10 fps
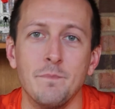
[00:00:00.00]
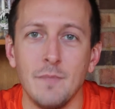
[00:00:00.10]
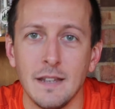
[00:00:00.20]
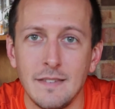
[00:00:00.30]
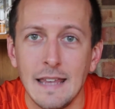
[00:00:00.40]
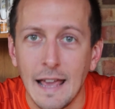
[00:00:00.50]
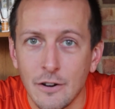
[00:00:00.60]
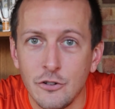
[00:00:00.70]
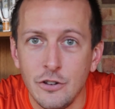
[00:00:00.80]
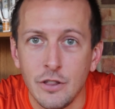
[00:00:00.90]
It's the
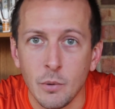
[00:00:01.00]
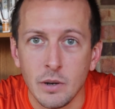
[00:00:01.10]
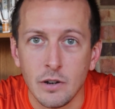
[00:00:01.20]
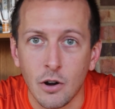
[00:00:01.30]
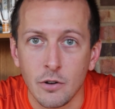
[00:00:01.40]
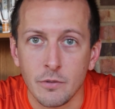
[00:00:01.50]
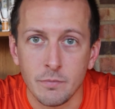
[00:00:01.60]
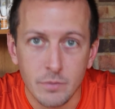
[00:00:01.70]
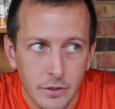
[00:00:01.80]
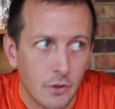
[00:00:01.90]
energy that our
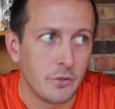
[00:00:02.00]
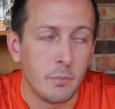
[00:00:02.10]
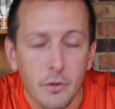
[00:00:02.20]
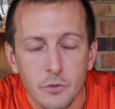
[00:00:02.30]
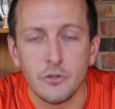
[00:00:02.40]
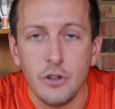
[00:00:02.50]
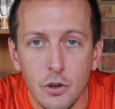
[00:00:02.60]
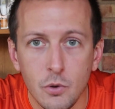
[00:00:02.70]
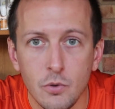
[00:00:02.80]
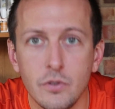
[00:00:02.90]
cells and muscles
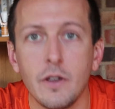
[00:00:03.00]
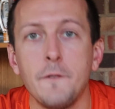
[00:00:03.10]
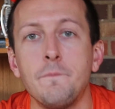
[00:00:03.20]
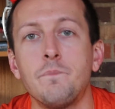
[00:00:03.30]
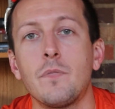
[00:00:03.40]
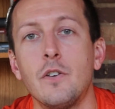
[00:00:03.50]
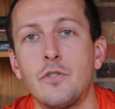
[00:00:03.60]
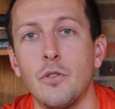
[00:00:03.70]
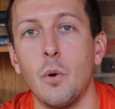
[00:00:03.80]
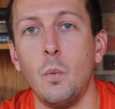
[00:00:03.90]
use
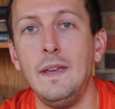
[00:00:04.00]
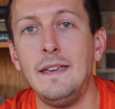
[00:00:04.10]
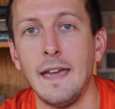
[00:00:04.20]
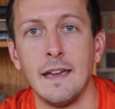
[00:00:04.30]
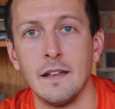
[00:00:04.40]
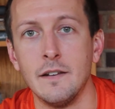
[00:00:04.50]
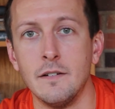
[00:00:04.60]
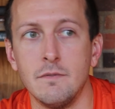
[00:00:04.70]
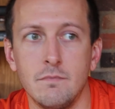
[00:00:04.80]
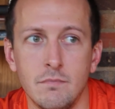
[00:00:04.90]
so that we can
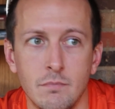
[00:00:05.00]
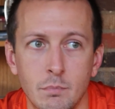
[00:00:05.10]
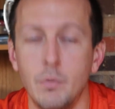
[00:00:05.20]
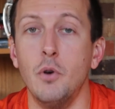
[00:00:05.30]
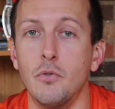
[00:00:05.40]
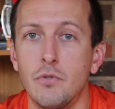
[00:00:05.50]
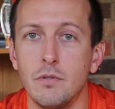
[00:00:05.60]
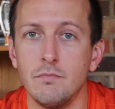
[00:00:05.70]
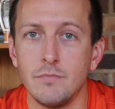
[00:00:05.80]
move,